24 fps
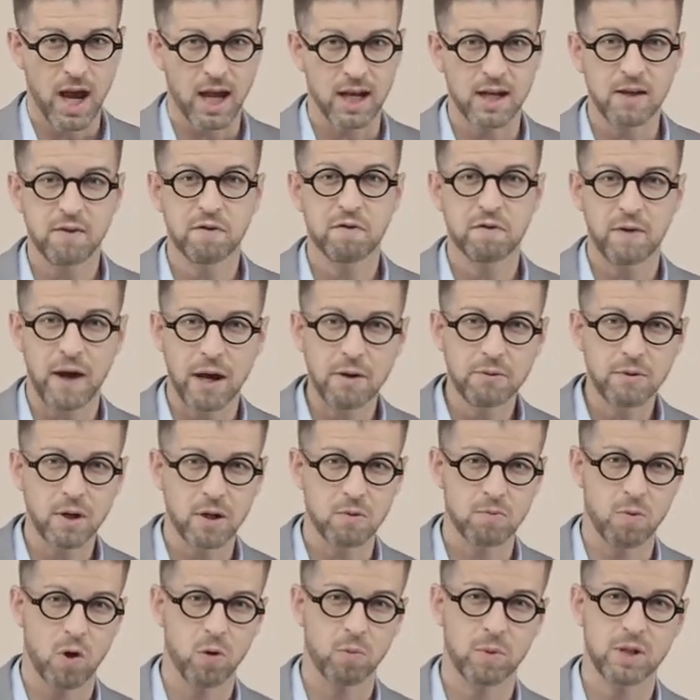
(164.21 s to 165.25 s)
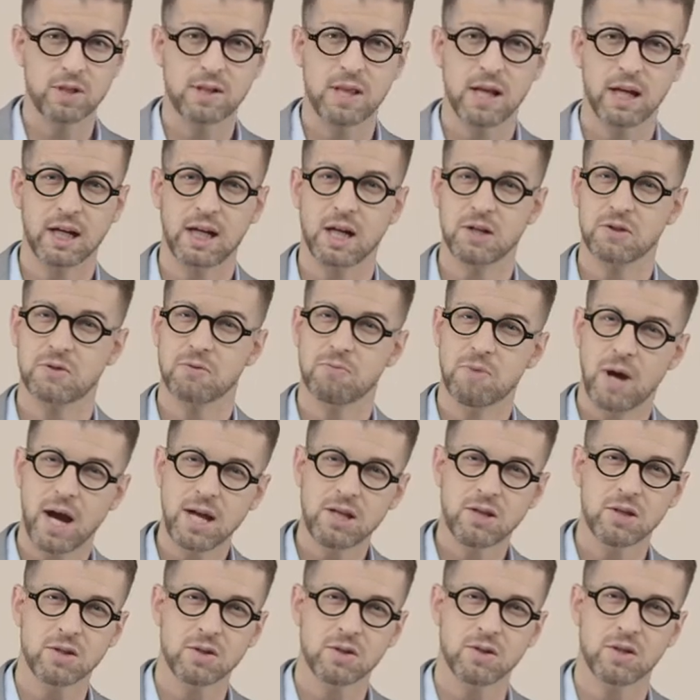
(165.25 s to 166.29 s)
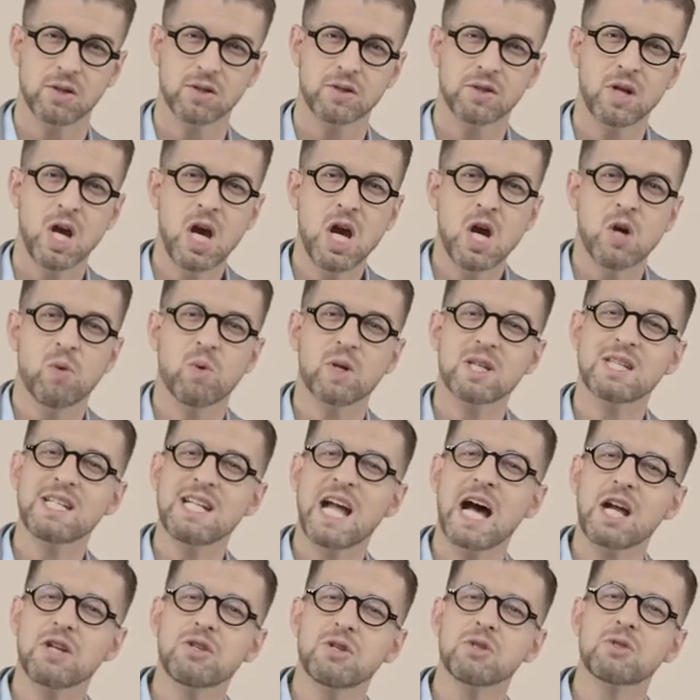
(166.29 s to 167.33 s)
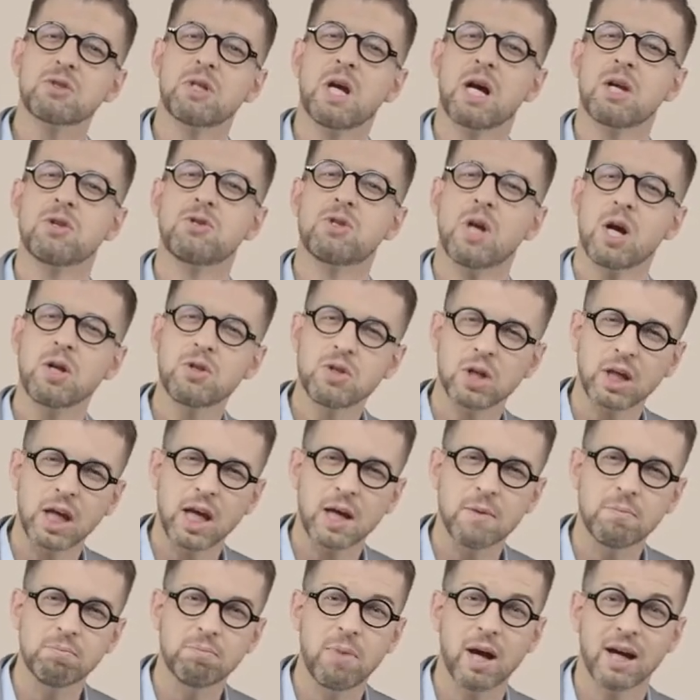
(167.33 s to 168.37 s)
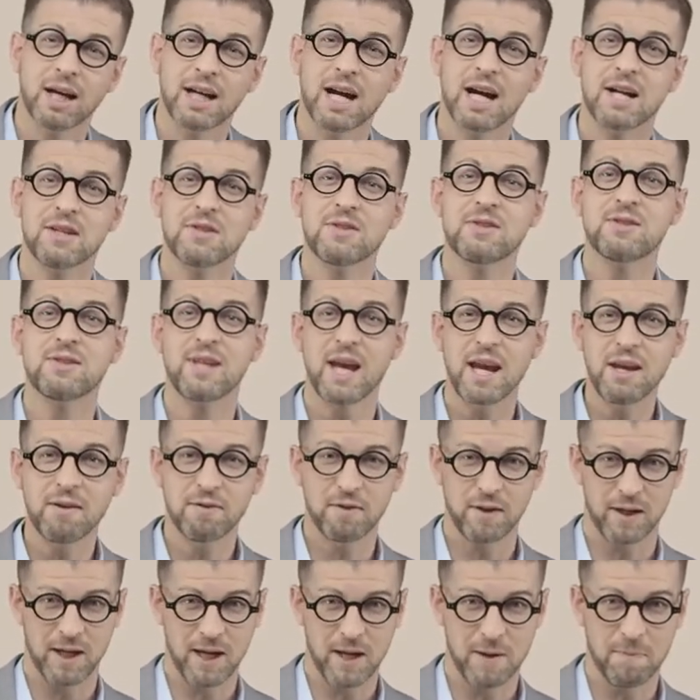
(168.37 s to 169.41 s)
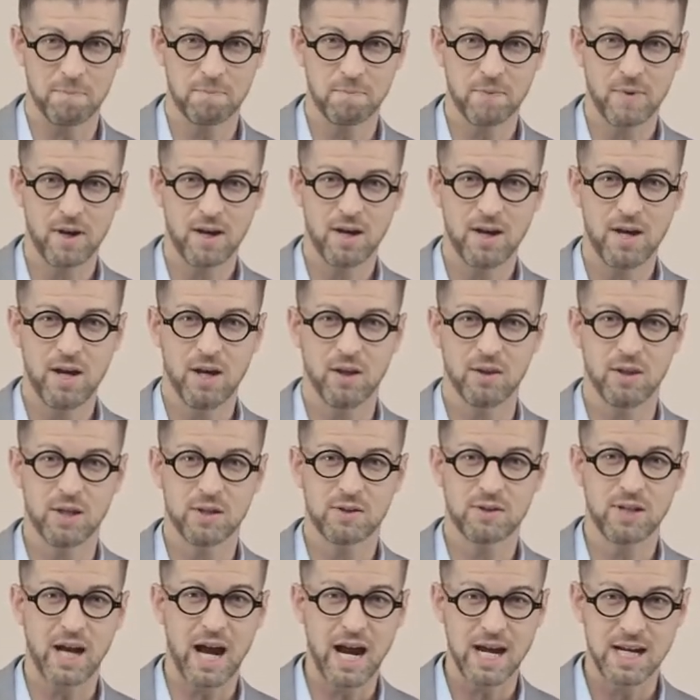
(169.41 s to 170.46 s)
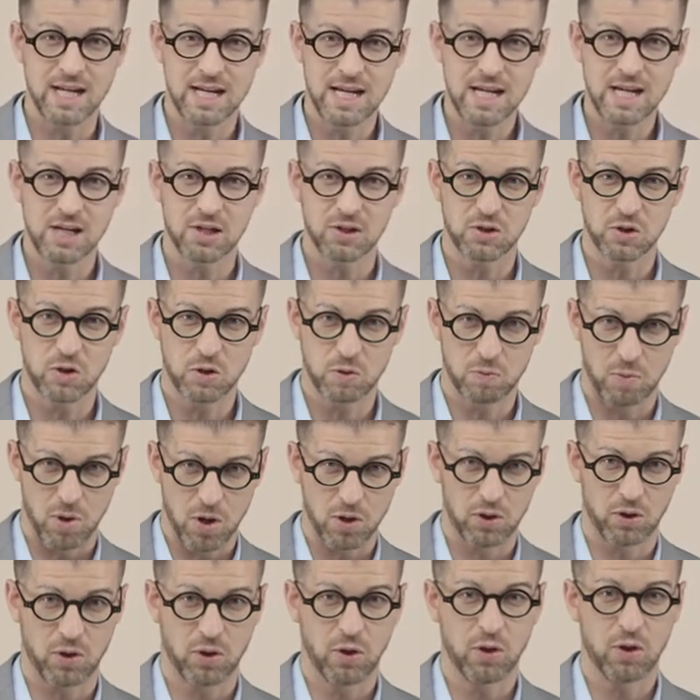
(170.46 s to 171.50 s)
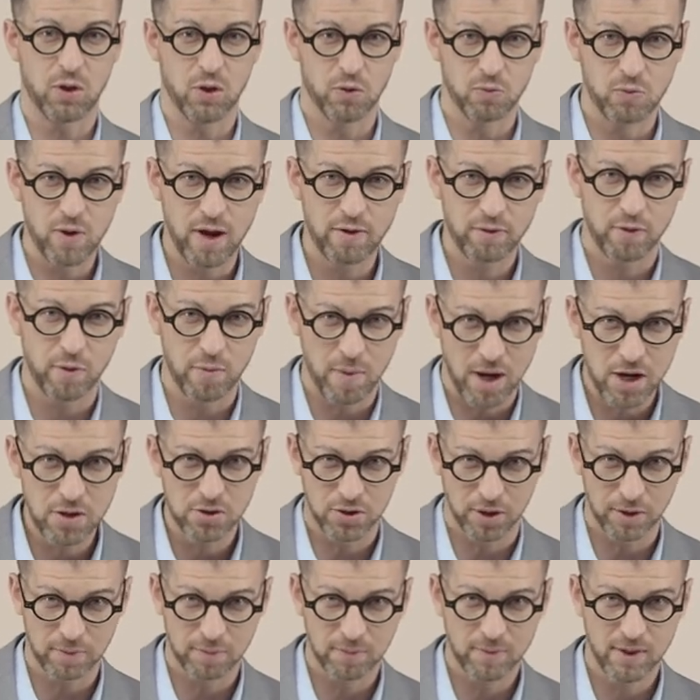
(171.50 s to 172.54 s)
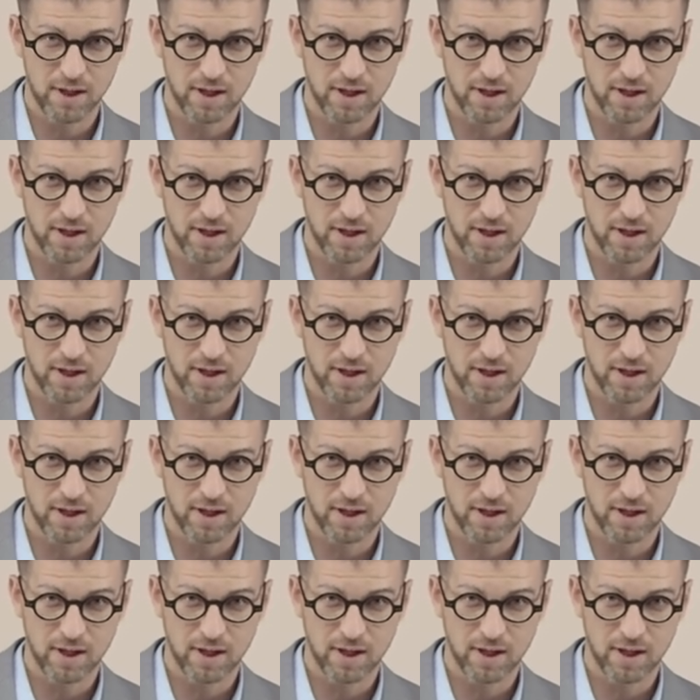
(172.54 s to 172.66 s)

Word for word: and he found in Romans that God's righteousness was not just God judging him, but God saving him. This idea sparked the Reformation.